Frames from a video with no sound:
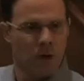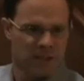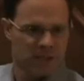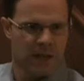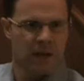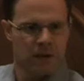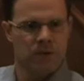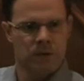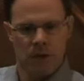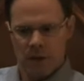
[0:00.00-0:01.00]
the quality
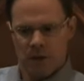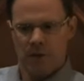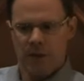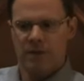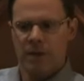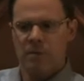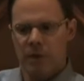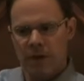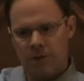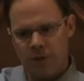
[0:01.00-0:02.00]
standards that they've set in
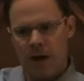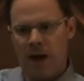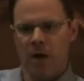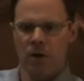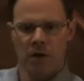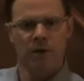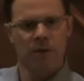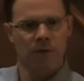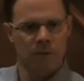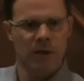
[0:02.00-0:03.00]
place for how good is
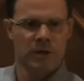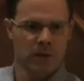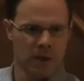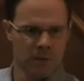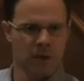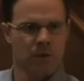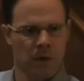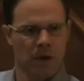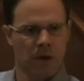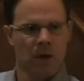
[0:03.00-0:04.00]
the information that I'm
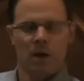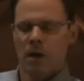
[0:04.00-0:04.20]
using